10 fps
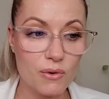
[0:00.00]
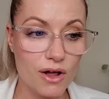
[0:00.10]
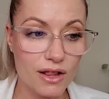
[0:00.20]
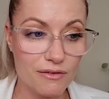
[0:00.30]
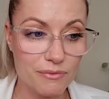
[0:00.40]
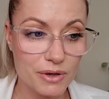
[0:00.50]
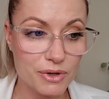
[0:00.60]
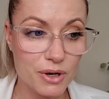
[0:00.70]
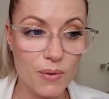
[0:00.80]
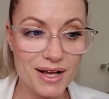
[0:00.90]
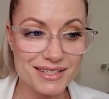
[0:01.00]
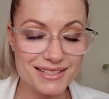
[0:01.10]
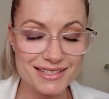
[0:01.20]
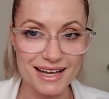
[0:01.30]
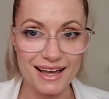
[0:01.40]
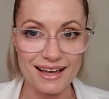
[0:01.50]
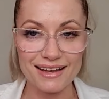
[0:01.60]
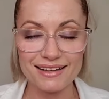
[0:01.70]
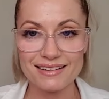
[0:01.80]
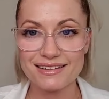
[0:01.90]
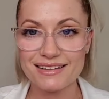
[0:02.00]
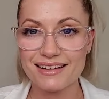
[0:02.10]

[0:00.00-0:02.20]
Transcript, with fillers: you all have been requesting.